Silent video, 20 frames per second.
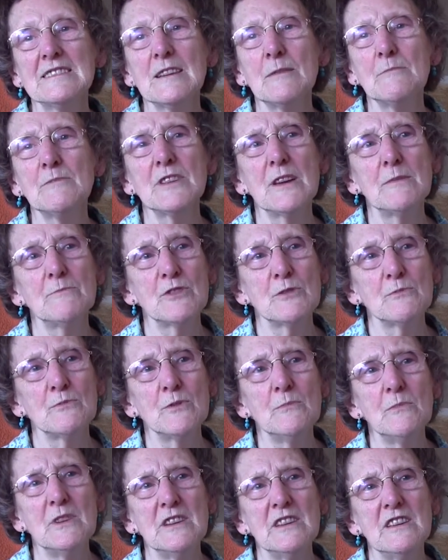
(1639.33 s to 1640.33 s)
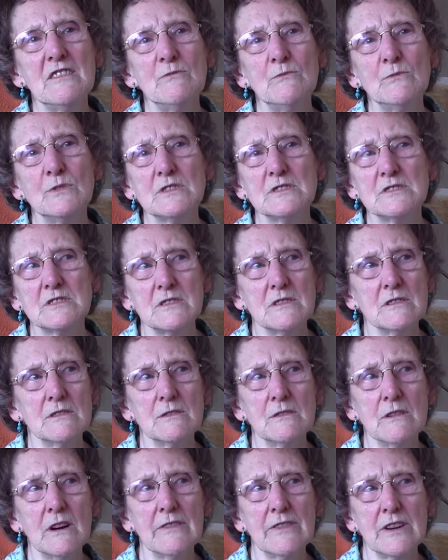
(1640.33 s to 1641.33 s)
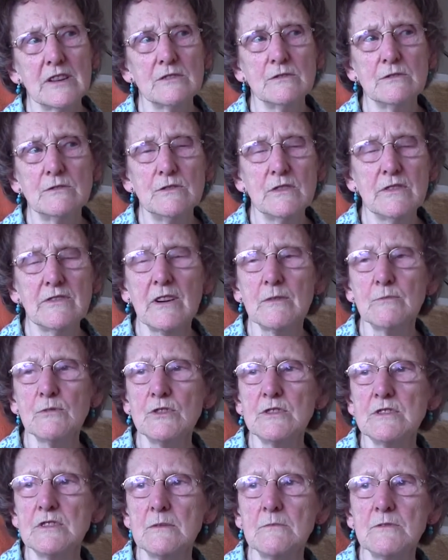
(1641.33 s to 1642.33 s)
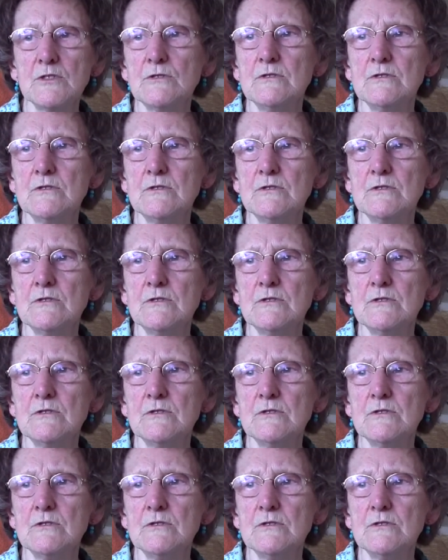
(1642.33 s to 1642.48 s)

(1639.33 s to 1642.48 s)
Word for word: sometimes the women even would say, Oh, if I don't know if I want them.